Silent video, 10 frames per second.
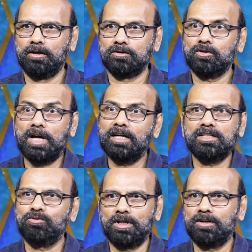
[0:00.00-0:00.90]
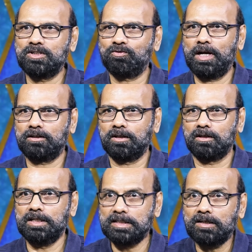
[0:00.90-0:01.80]
So that is one risk factor.
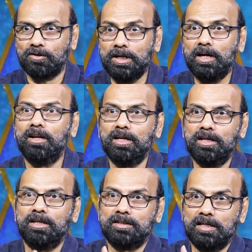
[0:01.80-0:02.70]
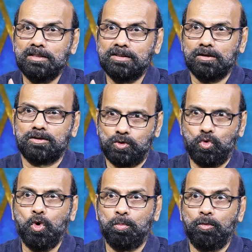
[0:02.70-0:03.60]
Is it really there is a
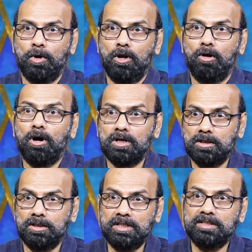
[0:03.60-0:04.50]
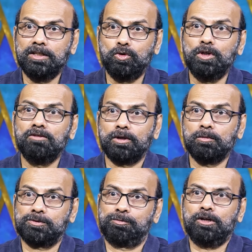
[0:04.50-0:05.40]
scope? Yes. Or is he doing
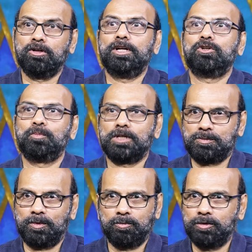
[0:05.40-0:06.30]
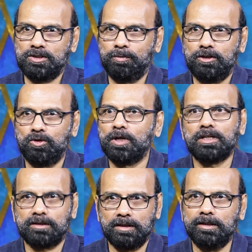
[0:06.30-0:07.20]
from a speculative perspe perspective?
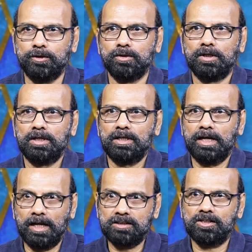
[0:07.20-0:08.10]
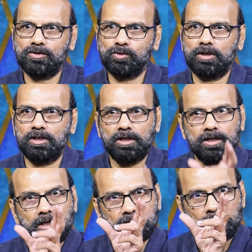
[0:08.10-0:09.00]
Manaku teliyadu. Ela chestunnadu
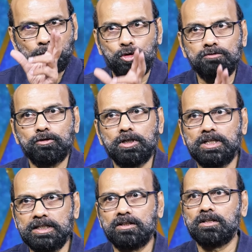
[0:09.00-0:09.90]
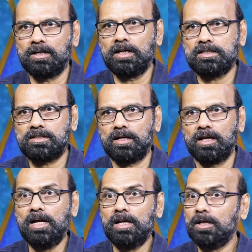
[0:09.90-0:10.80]
anedi atana portfolio detail ga analyze cheyala.